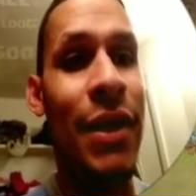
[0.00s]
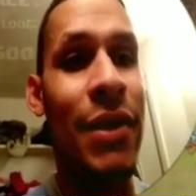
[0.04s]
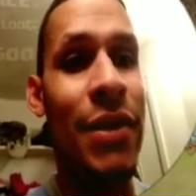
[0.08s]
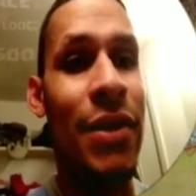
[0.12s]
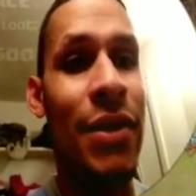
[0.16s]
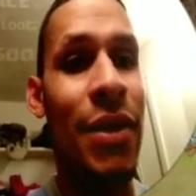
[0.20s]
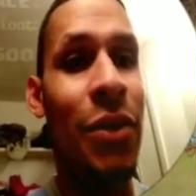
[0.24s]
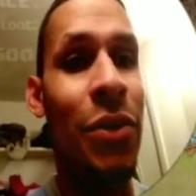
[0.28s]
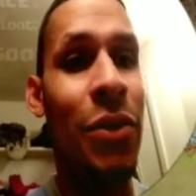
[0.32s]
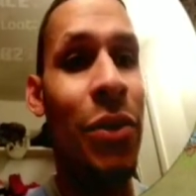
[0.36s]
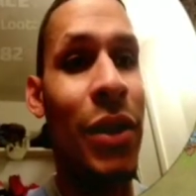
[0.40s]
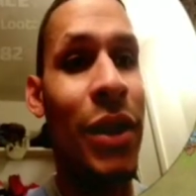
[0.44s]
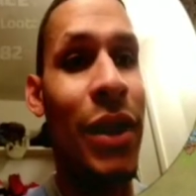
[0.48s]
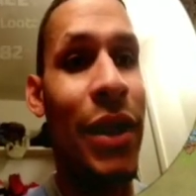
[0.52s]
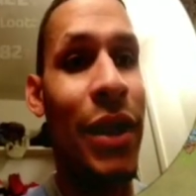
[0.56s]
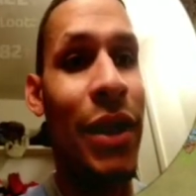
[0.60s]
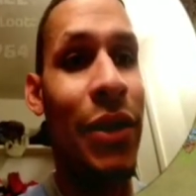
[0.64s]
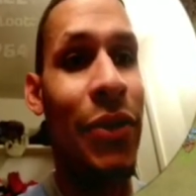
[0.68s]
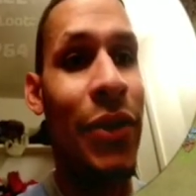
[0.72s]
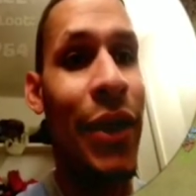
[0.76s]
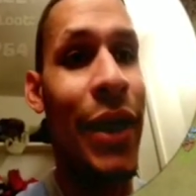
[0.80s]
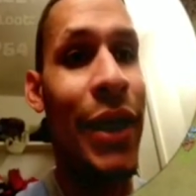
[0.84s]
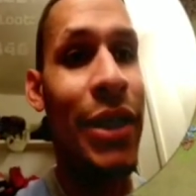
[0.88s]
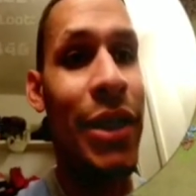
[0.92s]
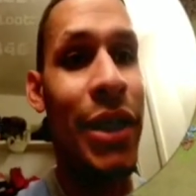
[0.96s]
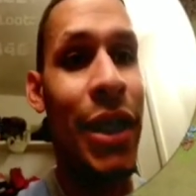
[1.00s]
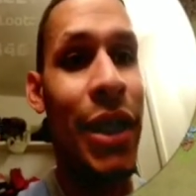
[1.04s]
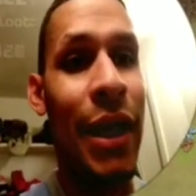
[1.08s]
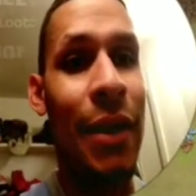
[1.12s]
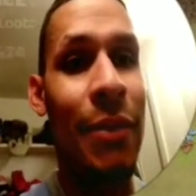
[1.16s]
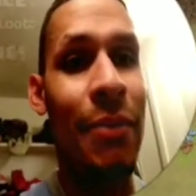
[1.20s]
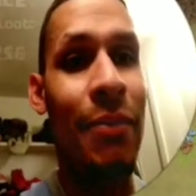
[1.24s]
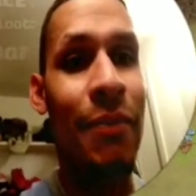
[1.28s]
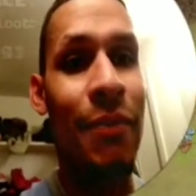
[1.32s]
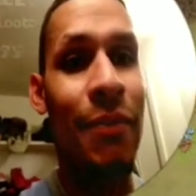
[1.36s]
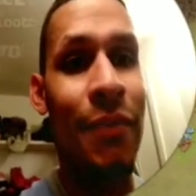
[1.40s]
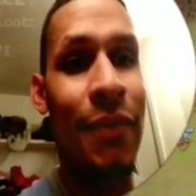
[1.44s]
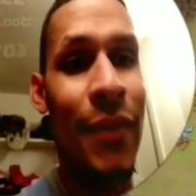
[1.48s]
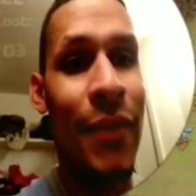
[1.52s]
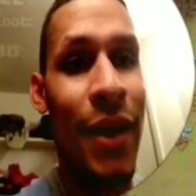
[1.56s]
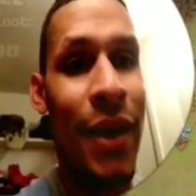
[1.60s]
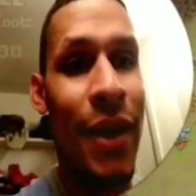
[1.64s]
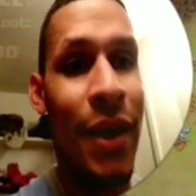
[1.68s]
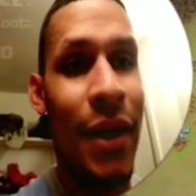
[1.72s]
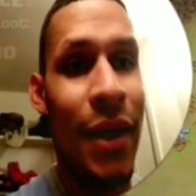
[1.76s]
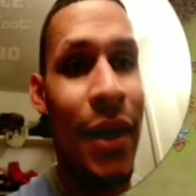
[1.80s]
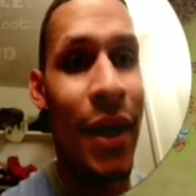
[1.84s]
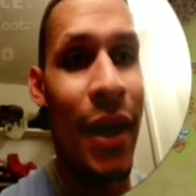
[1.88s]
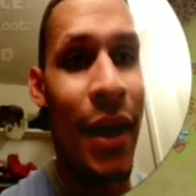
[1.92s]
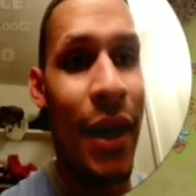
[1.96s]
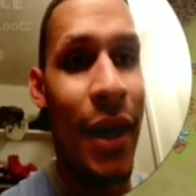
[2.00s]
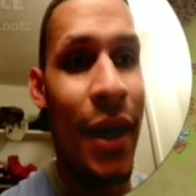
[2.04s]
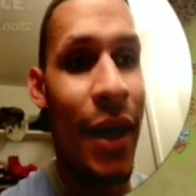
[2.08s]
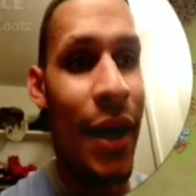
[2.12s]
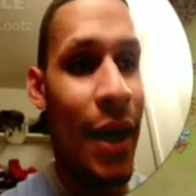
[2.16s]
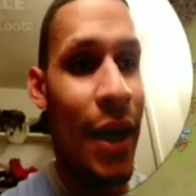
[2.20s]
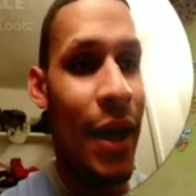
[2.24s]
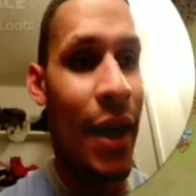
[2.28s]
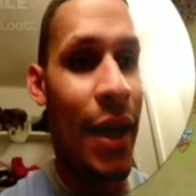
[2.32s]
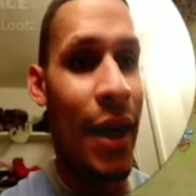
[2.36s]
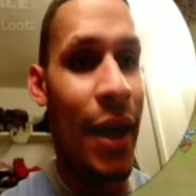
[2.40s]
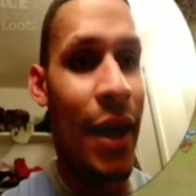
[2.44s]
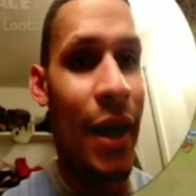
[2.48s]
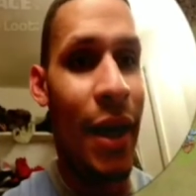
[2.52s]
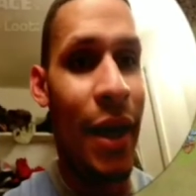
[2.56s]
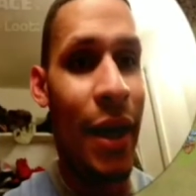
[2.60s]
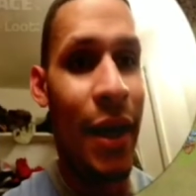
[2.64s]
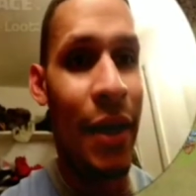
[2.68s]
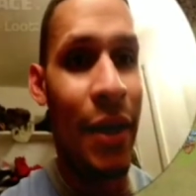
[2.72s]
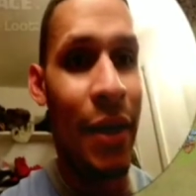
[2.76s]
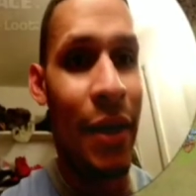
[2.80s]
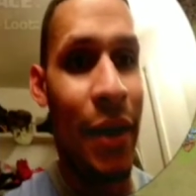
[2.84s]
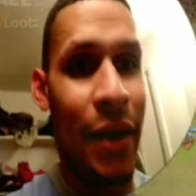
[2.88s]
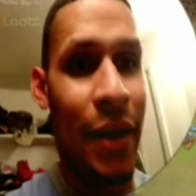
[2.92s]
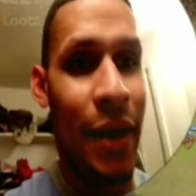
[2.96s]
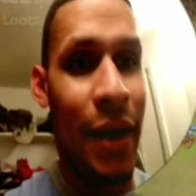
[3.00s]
So great job. And